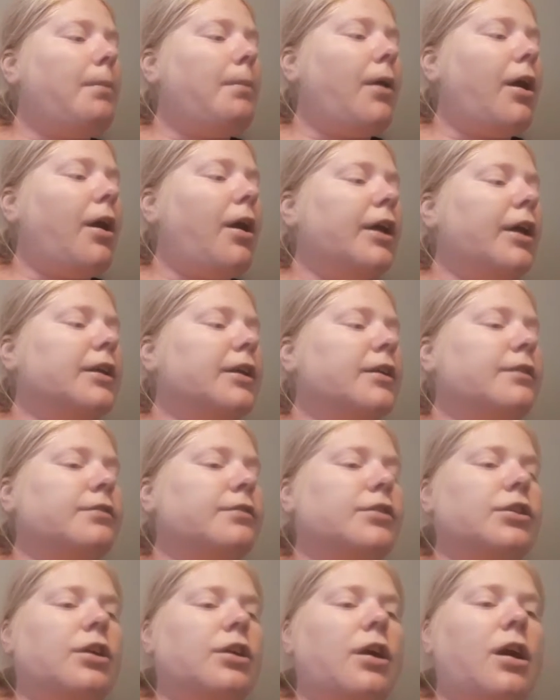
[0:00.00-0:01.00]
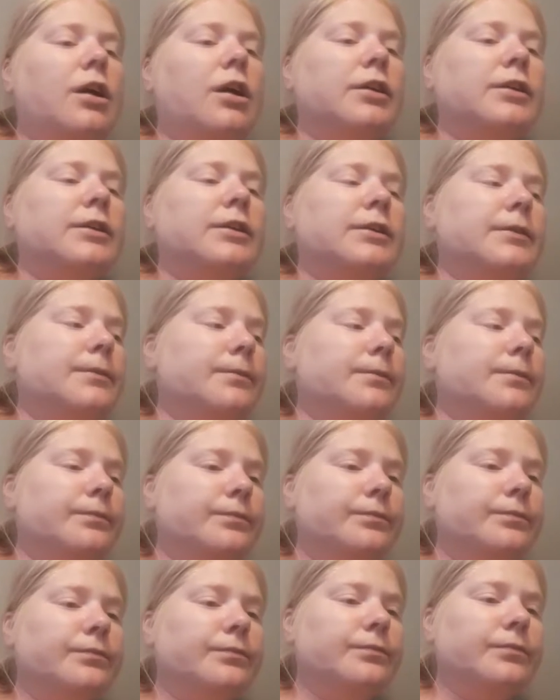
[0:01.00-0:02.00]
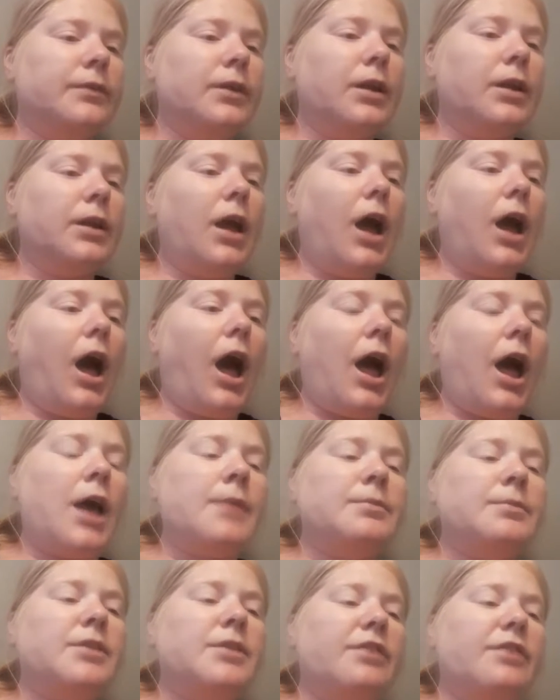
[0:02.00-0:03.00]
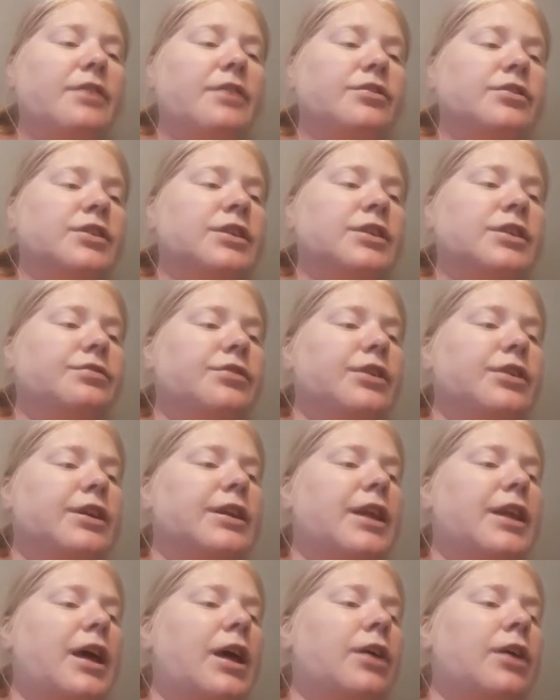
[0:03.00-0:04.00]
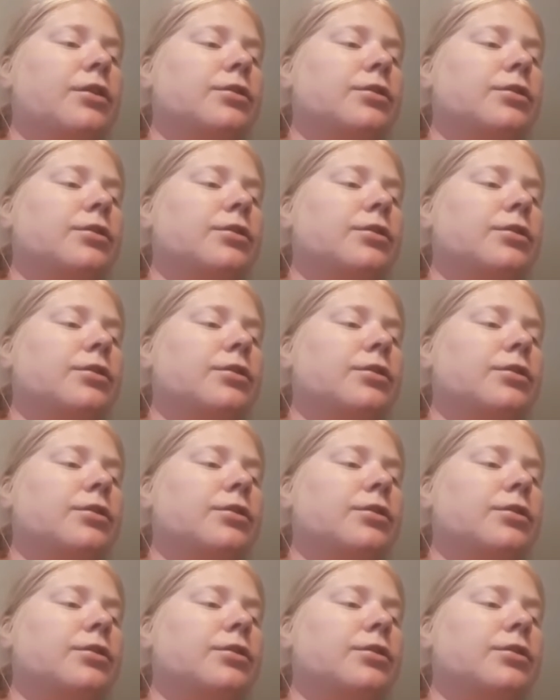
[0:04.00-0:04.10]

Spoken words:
part of the garden. I'm definitely freaked